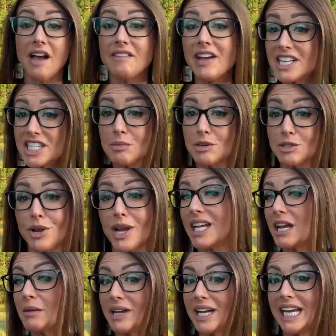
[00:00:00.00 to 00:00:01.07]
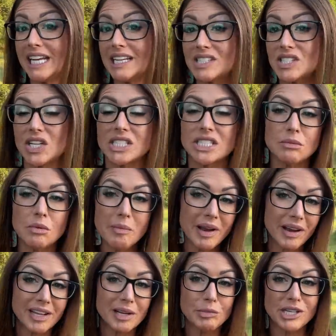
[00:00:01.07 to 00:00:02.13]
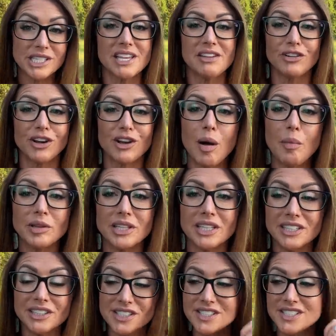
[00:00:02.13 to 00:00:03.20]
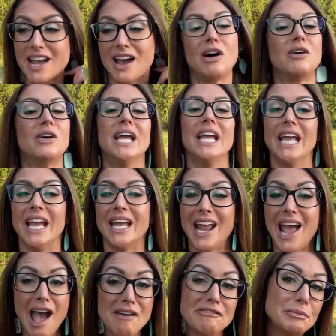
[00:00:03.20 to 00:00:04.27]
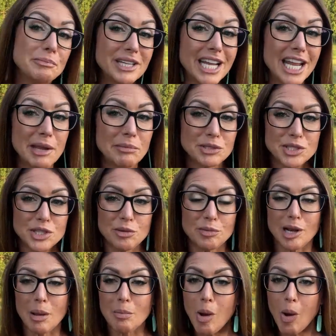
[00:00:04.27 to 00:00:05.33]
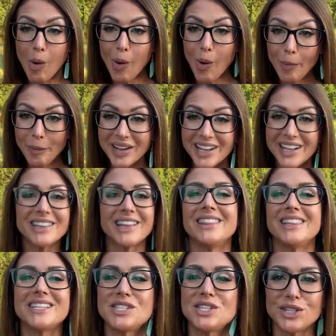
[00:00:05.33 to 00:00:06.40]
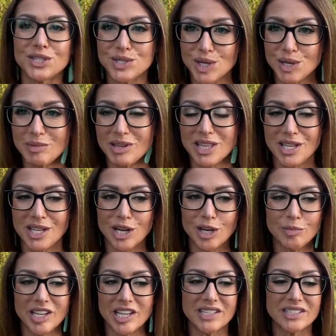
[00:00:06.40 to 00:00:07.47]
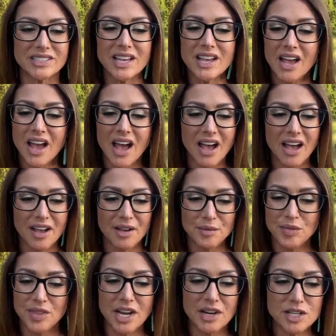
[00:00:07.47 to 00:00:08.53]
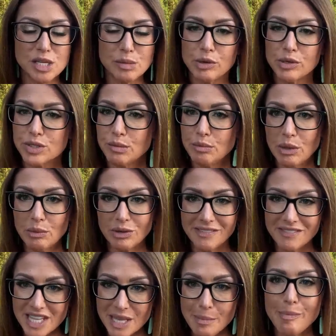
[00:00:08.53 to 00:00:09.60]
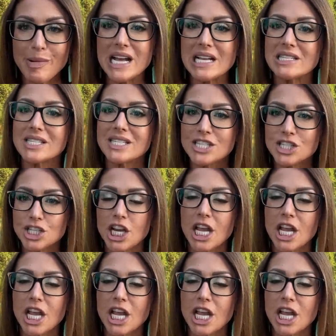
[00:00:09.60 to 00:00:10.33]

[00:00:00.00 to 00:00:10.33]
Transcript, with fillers: I've actually been trying to get my hands on some American Bresse for a couple of years now and haven't been able to, but I'm hoping that this year is going to be the year, because uh, they are supposed to be one of the best